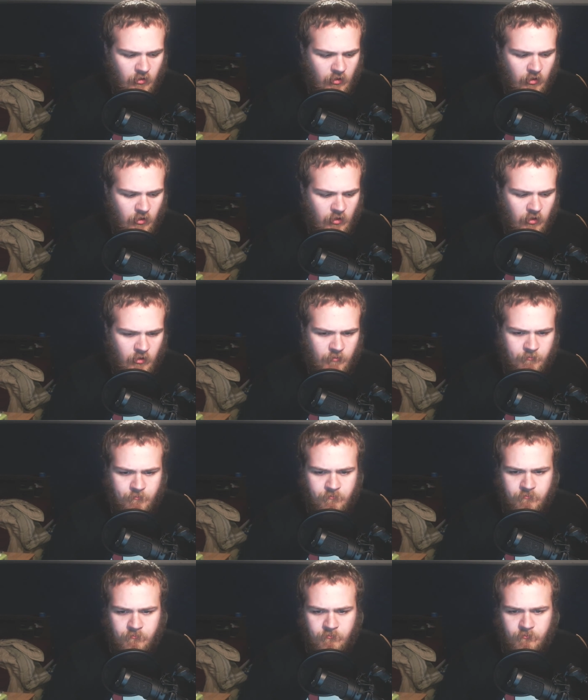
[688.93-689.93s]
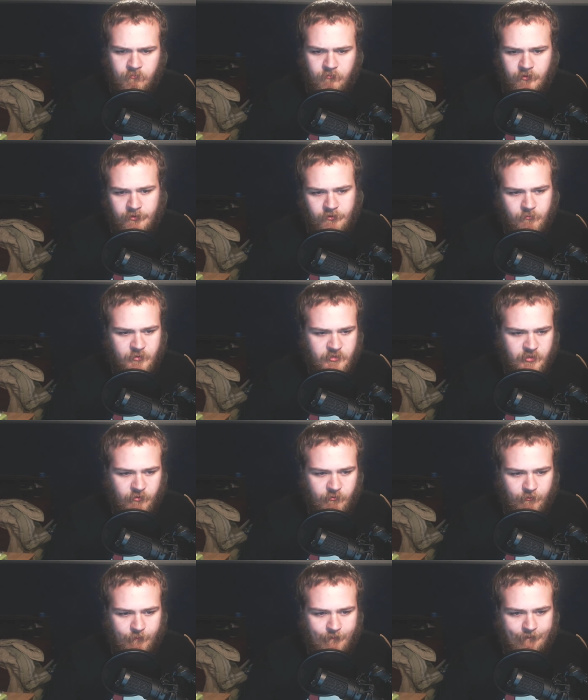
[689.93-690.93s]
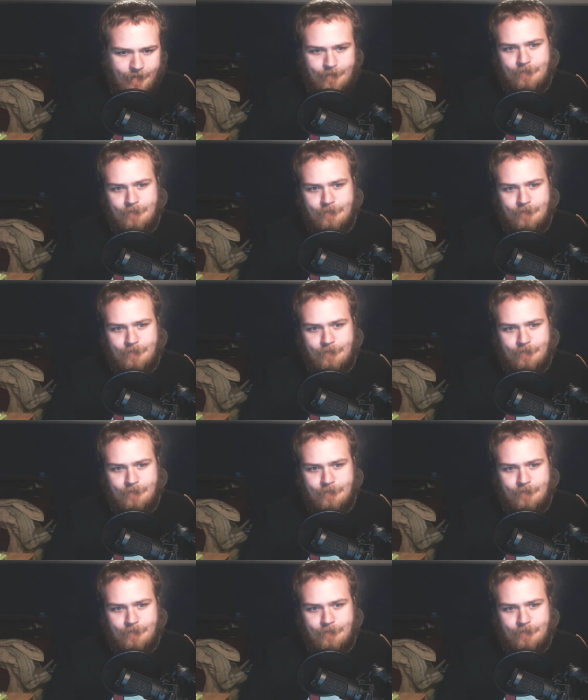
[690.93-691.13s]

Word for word: um, uh, let me check real quick.